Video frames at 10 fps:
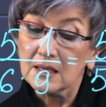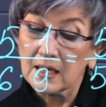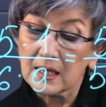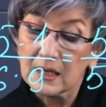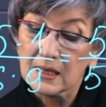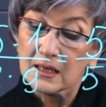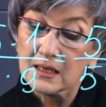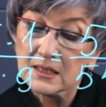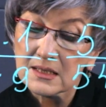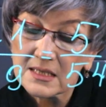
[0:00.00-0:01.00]
Three and
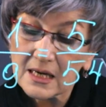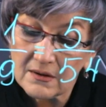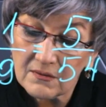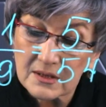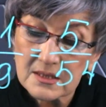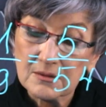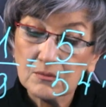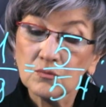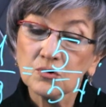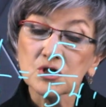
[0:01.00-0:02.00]
9 can also be
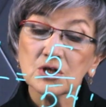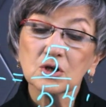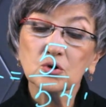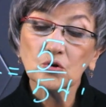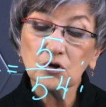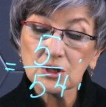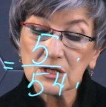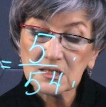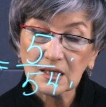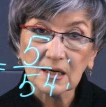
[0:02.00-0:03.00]
reduced. 3
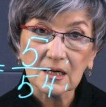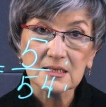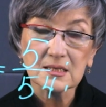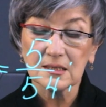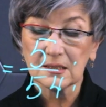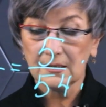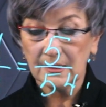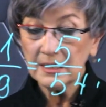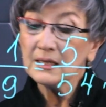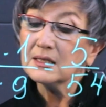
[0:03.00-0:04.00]
divided by 3
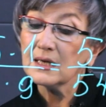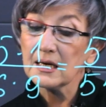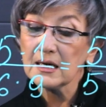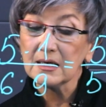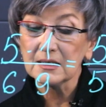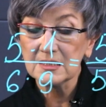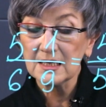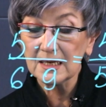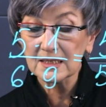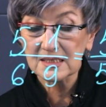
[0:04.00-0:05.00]
is 1, and
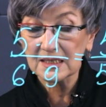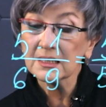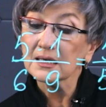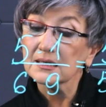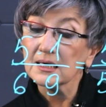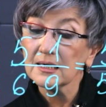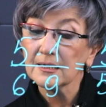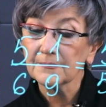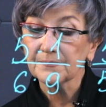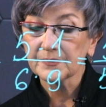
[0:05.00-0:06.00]
9 divided by 3
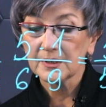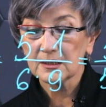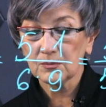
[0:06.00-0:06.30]
is 3.